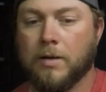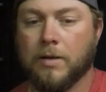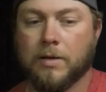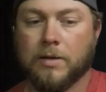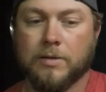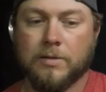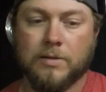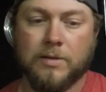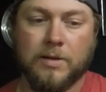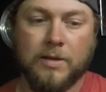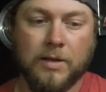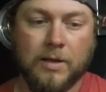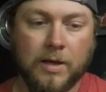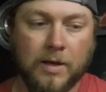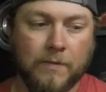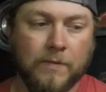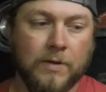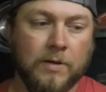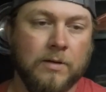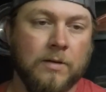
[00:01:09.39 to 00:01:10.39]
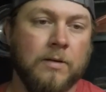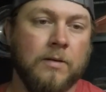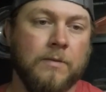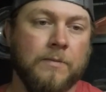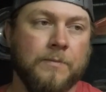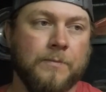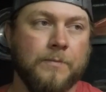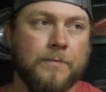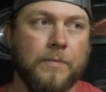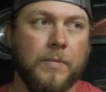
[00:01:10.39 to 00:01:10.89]
because given
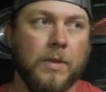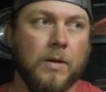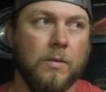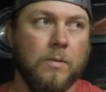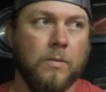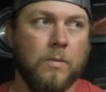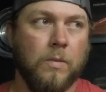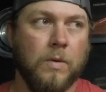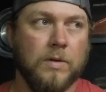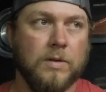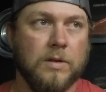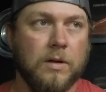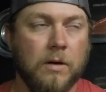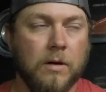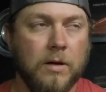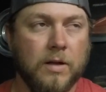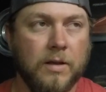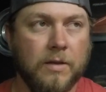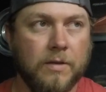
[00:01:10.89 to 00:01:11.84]
what's already